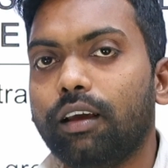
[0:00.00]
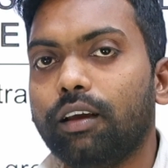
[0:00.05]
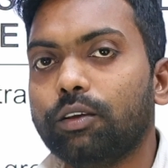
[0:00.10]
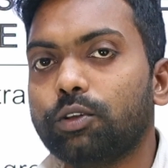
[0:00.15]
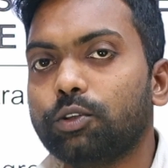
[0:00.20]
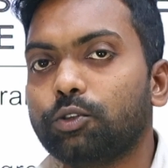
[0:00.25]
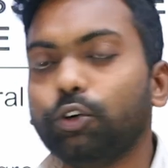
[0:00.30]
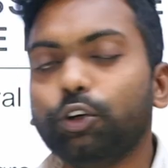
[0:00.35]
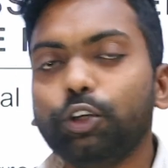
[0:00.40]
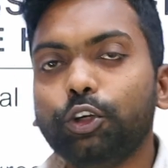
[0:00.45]

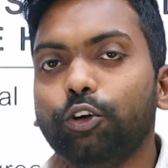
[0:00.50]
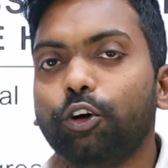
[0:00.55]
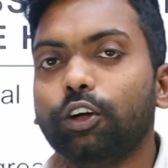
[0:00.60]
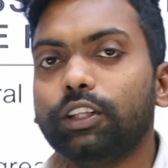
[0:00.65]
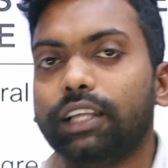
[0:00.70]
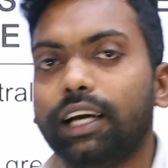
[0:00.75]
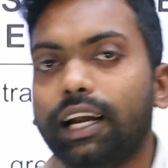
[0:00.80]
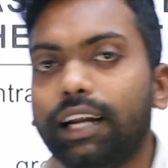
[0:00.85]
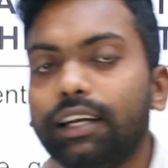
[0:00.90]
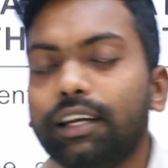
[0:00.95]
so you know
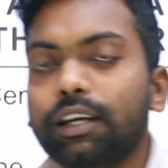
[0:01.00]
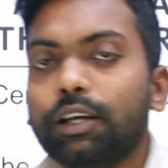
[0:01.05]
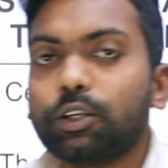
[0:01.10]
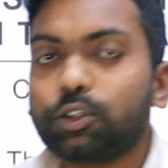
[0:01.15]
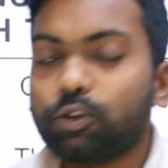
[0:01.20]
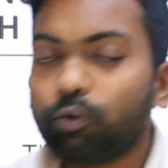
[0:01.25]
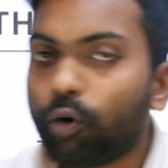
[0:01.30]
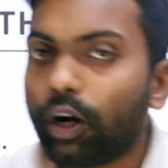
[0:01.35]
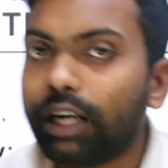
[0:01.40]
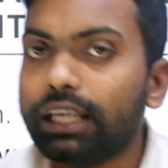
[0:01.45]
that,
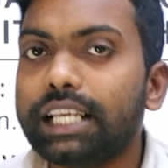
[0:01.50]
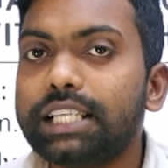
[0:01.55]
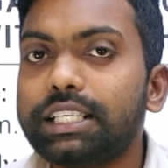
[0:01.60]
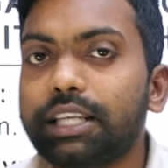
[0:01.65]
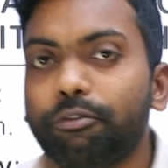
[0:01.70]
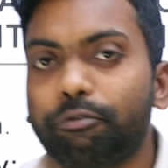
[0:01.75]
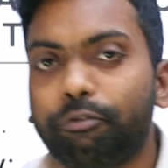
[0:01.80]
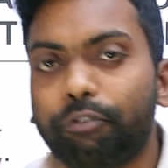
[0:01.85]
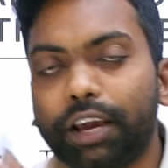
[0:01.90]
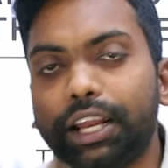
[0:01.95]
so what is
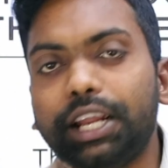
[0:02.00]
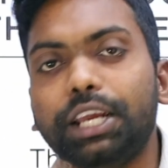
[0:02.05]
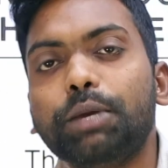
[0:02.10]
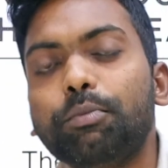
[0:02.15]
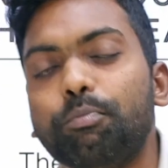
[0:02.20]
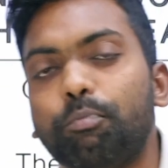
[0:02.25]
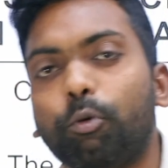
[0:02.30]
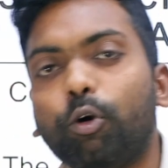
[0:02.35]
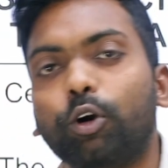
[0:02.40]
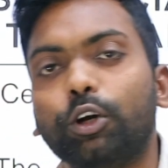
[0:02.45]
the very
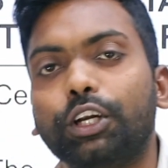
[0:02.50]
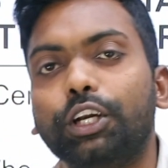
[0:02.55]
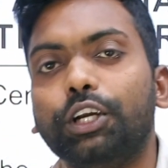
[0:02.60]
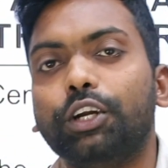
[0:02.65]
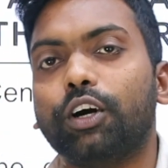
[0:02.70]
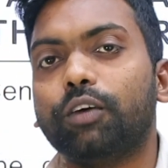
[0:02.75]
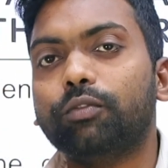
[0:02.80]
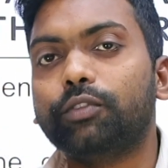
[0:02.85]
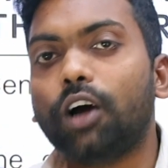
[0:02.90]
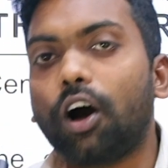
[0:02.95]
important
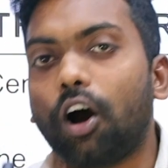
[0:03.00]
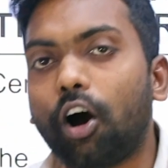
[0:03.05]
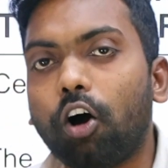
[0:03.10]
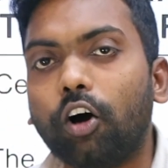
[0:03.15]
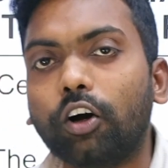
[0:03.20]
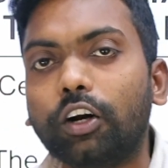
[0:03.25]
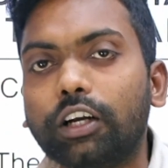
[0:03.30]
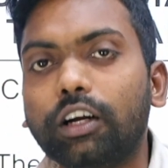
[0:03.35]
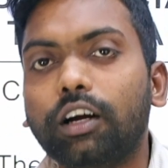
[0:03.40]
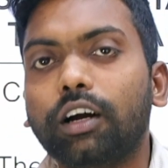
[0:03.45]
of the
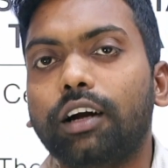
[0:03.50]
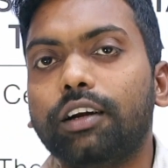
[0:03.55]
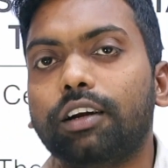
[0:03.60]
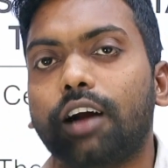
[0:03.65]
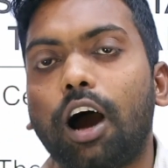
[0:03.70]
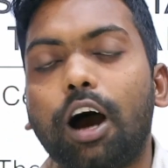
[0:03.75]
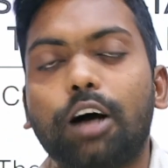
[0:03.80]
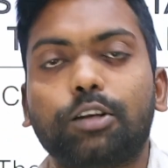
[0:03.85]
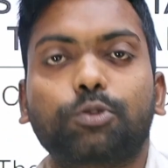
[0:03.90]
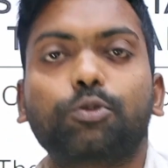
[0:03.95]
organ
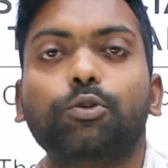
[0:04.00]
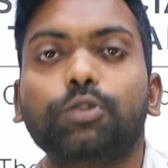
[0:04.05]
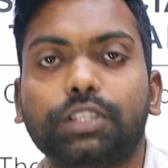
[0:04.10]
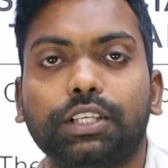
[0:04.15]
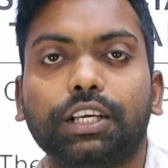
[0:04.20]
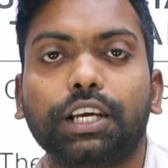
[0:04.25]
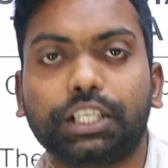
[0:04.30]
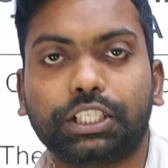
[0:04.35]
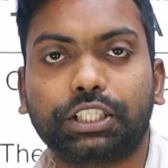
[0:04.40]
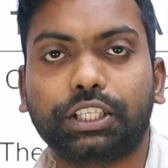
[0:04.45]

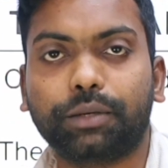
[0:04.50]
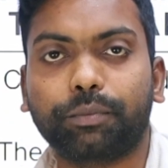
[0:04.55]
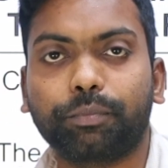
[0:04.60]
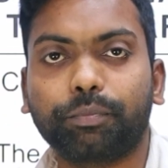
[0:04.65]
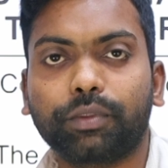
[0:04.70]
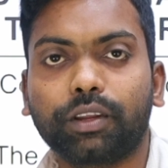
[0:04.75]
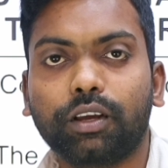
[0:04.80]
association?